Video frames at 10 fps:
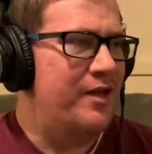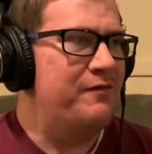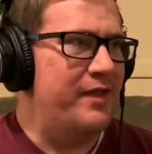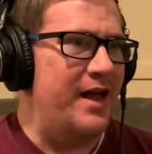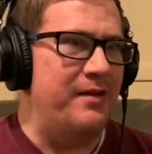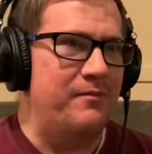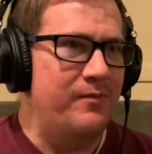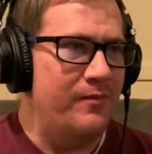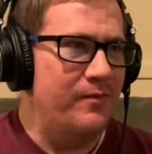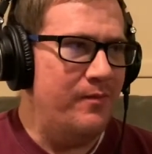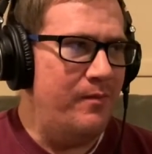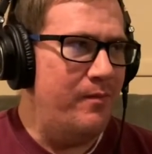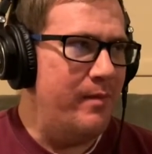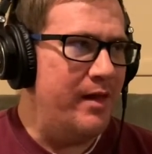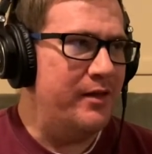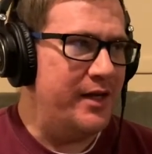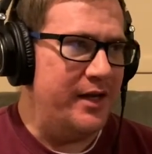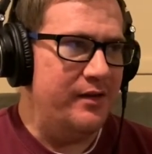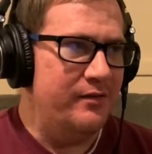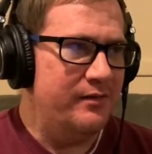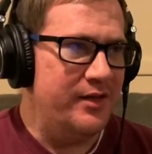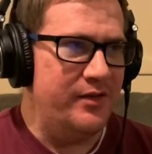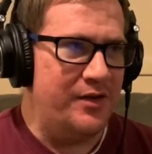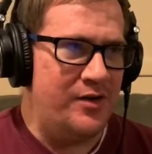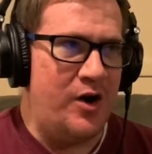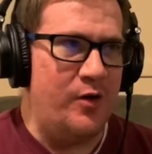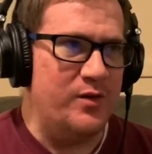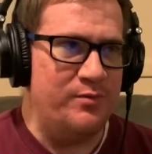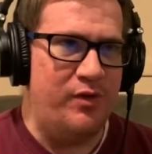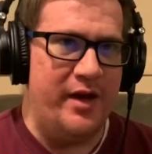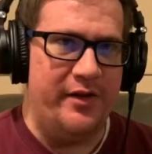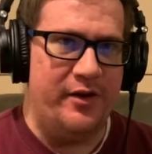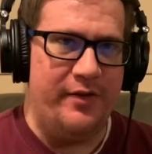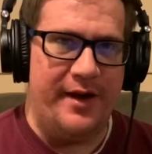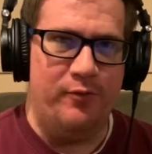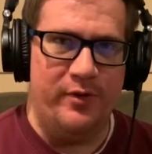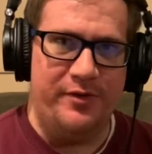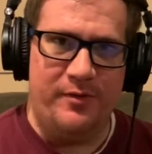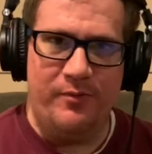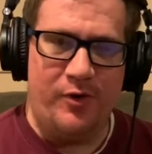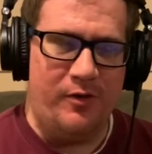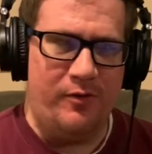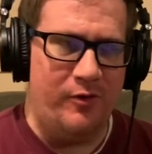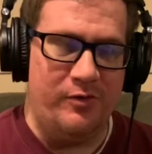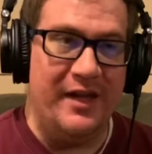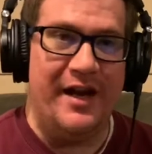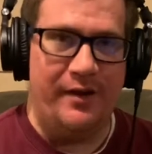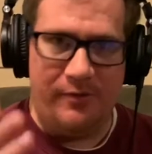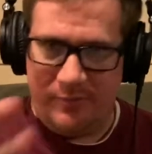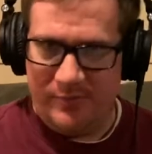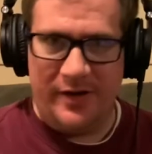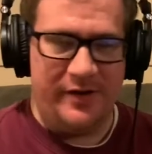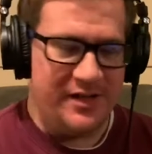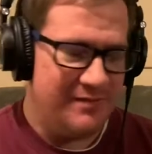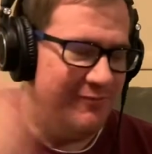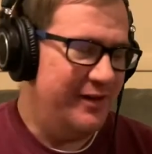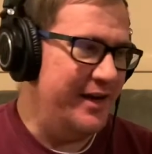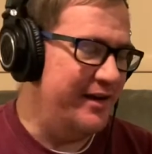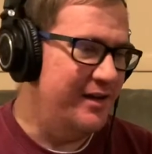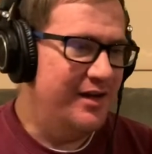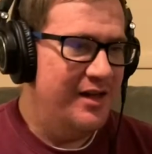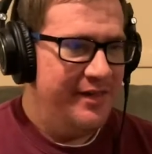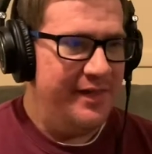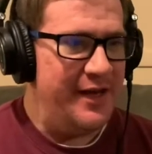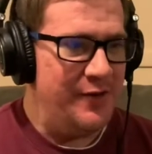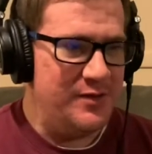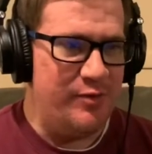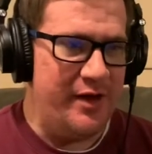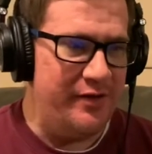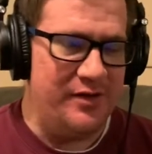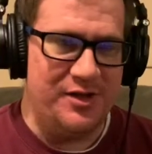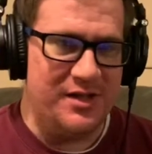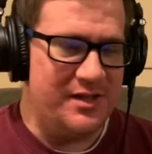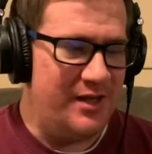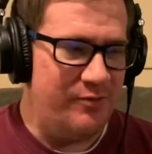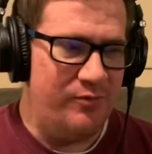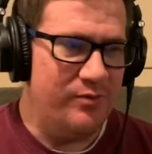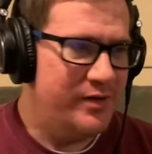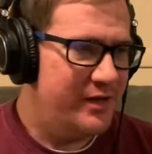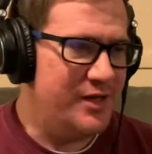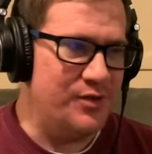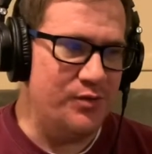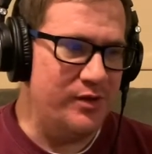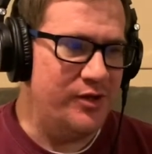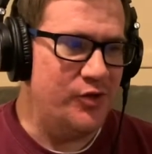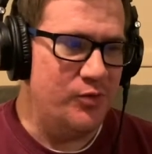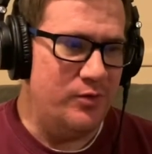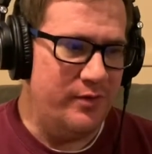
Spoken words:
That melody that the guitar was playing there, that rhythm or lead, there it is, lead that he was playing there, just that really is really cool.